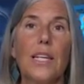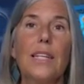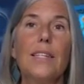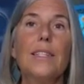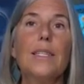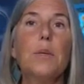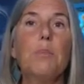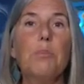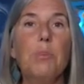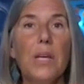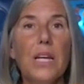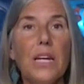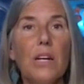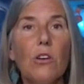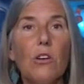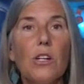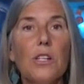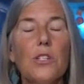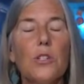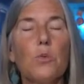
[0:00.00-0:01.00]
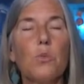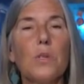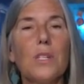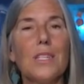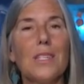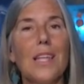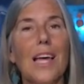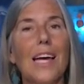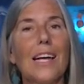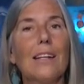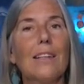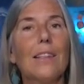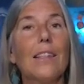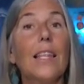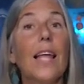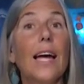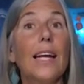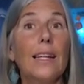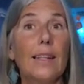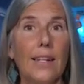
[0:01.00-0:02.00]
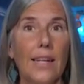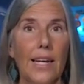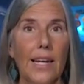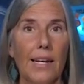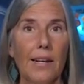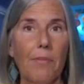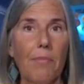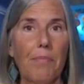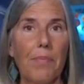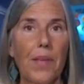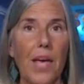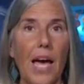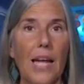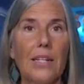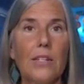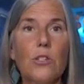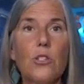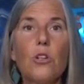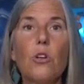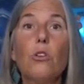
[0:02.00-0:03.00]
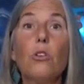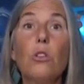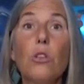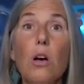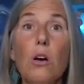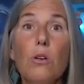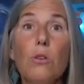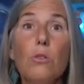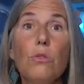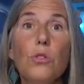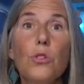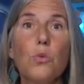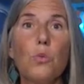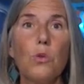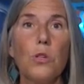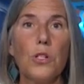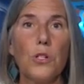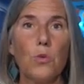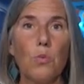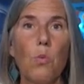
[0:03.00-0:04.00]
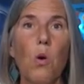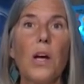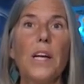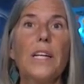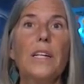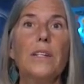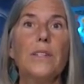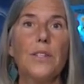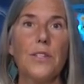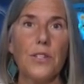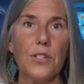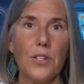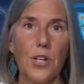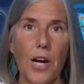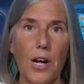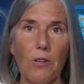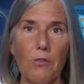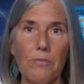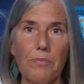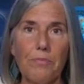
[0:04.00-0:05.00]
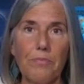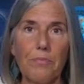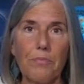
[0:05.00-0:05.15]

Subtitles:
His appearance was like lightning, and his clothes were as white as snow.